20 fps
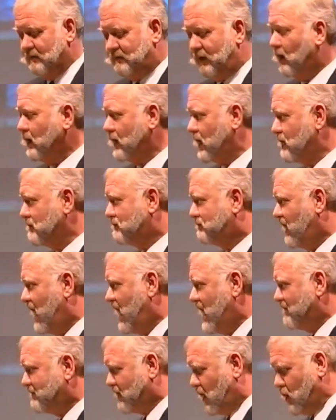Folio
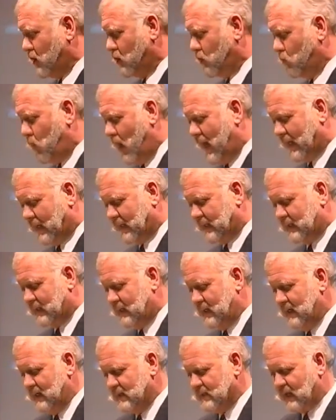501.
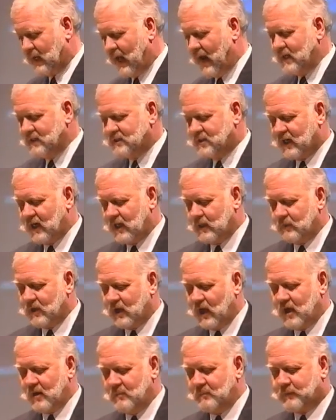The land together with
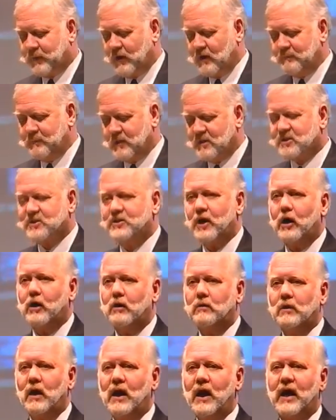any improvements
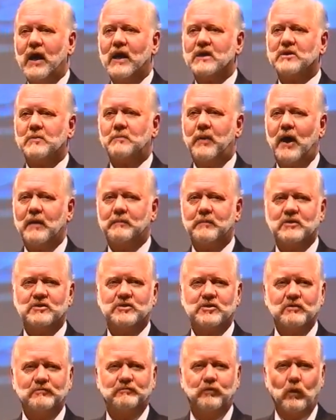known as Apartment
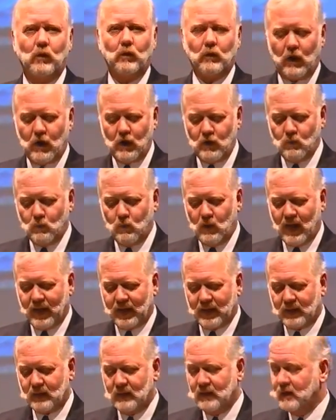
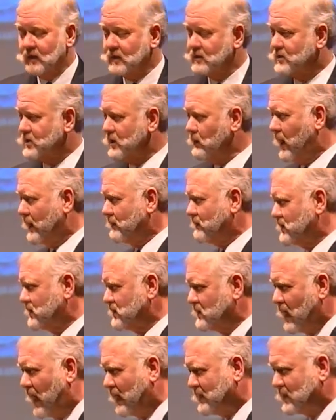2401,
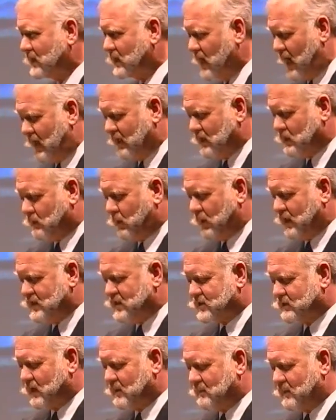299 Queen
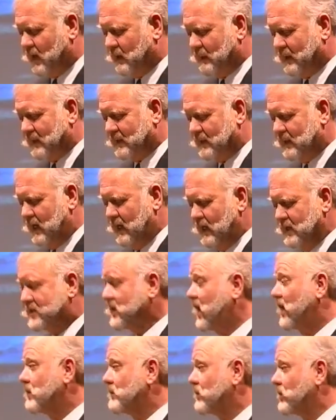Street, Melbourne,
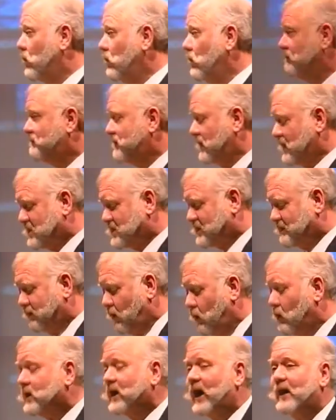together with fixed
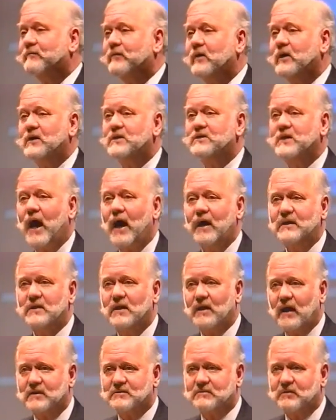floor coverings and
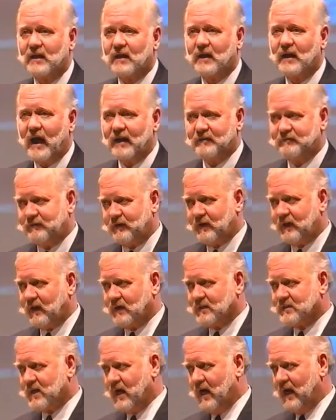electric light
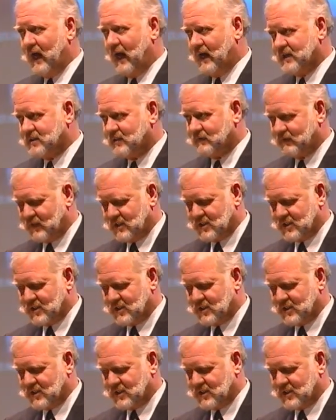fittings as you've